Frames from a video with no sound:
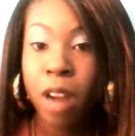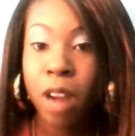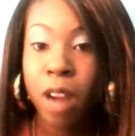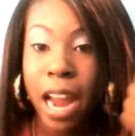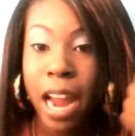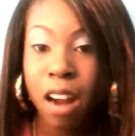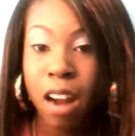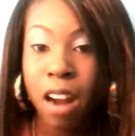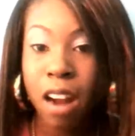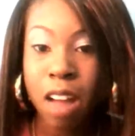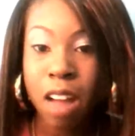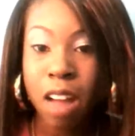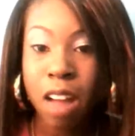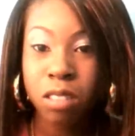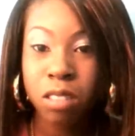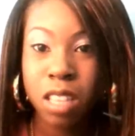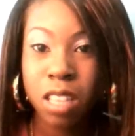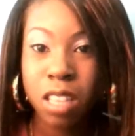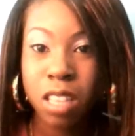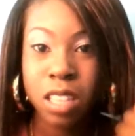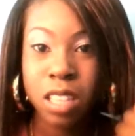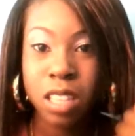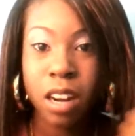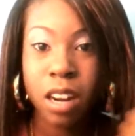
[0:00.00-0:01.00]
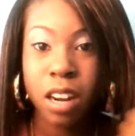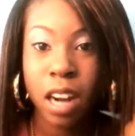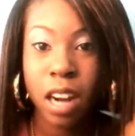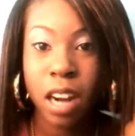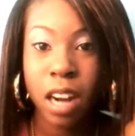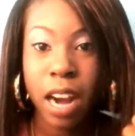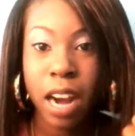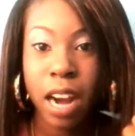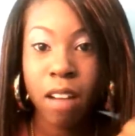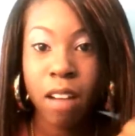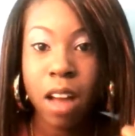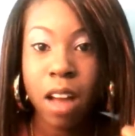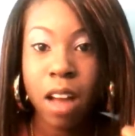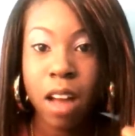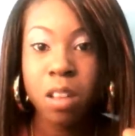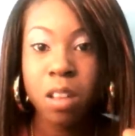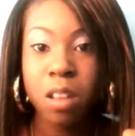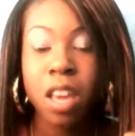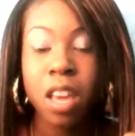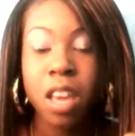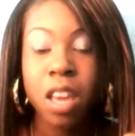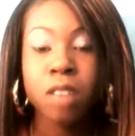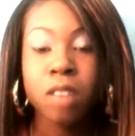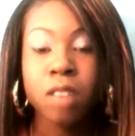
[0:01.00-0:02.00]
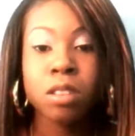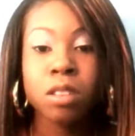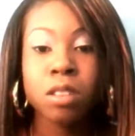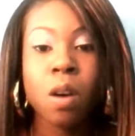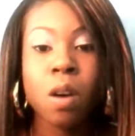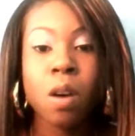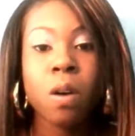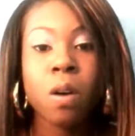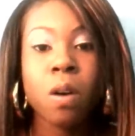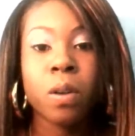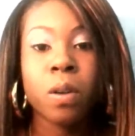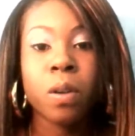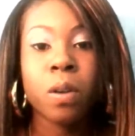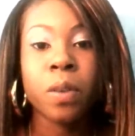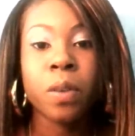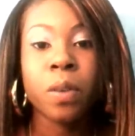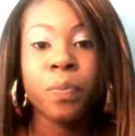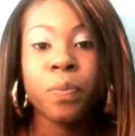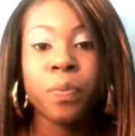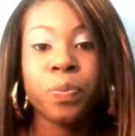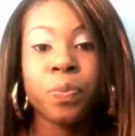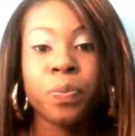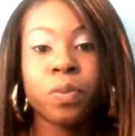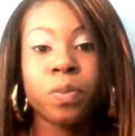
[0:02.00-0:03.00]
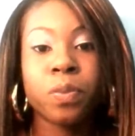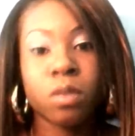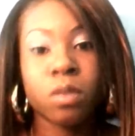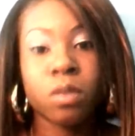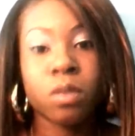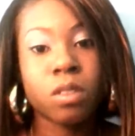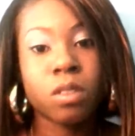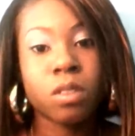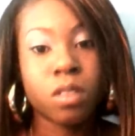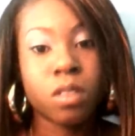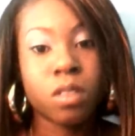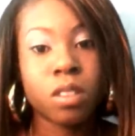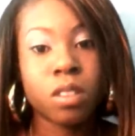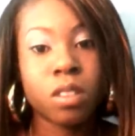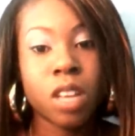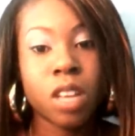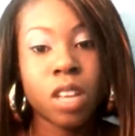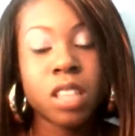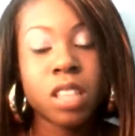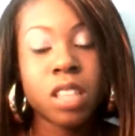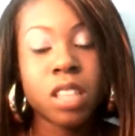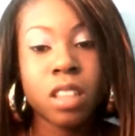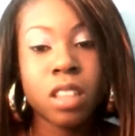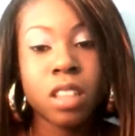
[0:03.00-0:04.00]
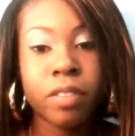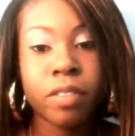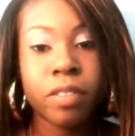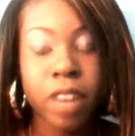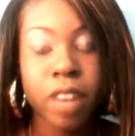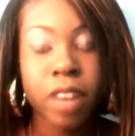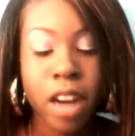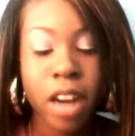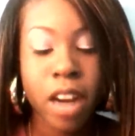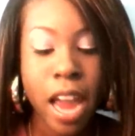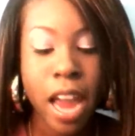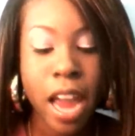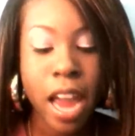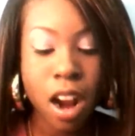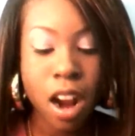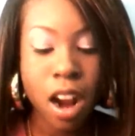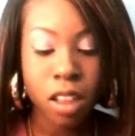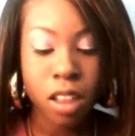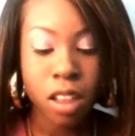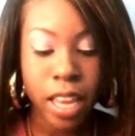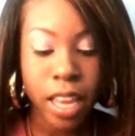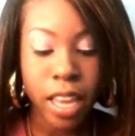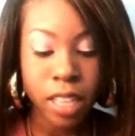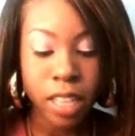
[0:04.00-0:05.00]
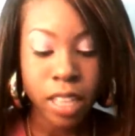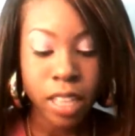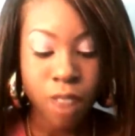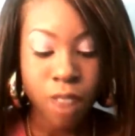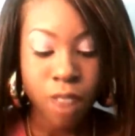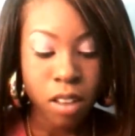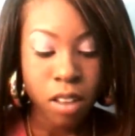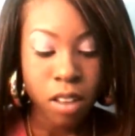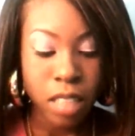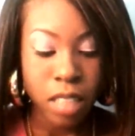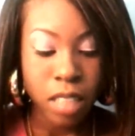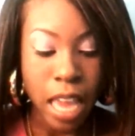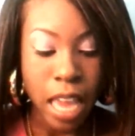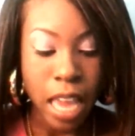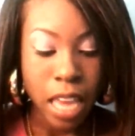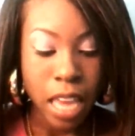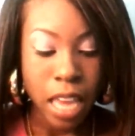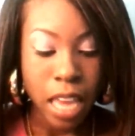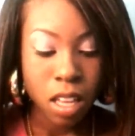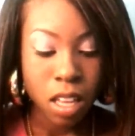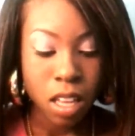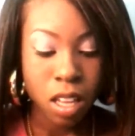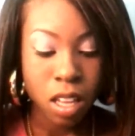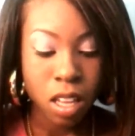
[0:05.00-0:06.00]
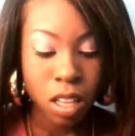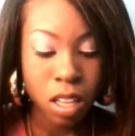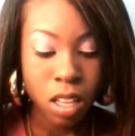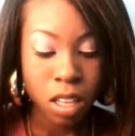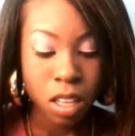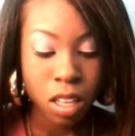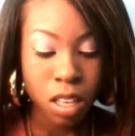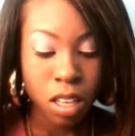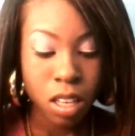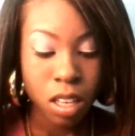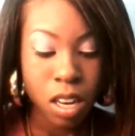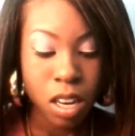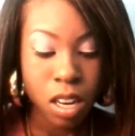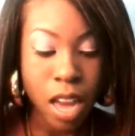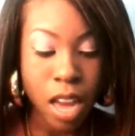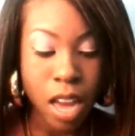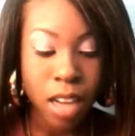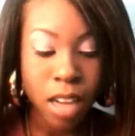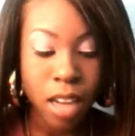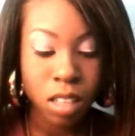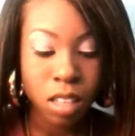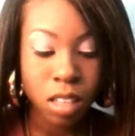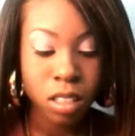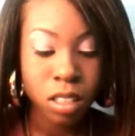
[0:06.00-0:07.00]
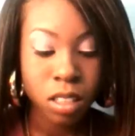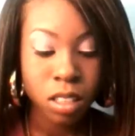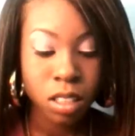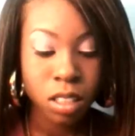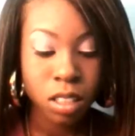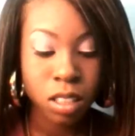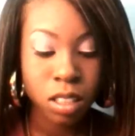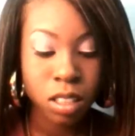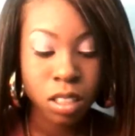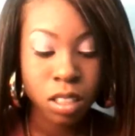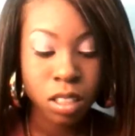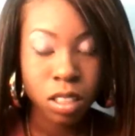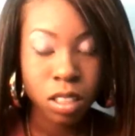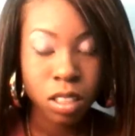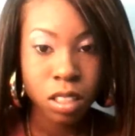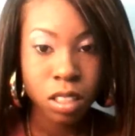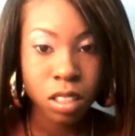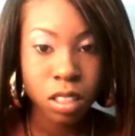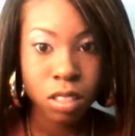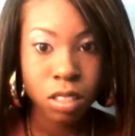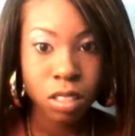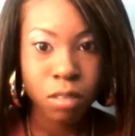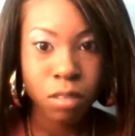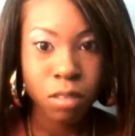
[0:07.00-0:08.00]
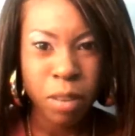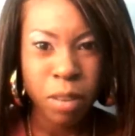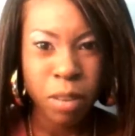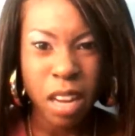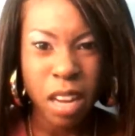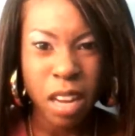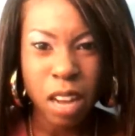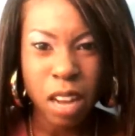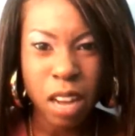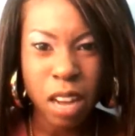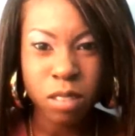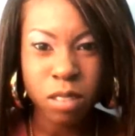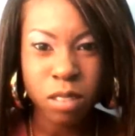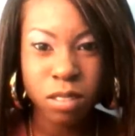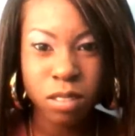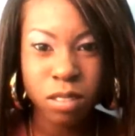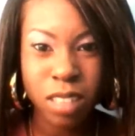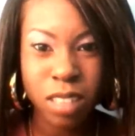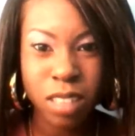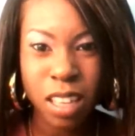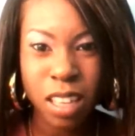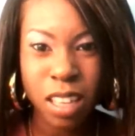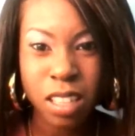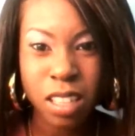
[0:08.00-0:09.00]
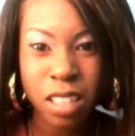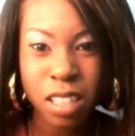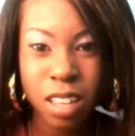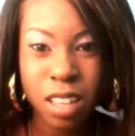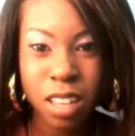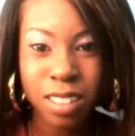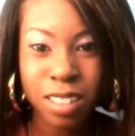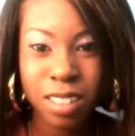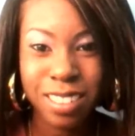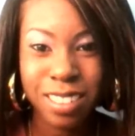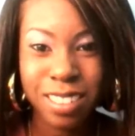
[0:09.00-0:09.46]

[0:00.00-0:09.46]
your hair out, can tear your hair out. So it's good for your hair, like as far as like not ripping it out, like I said.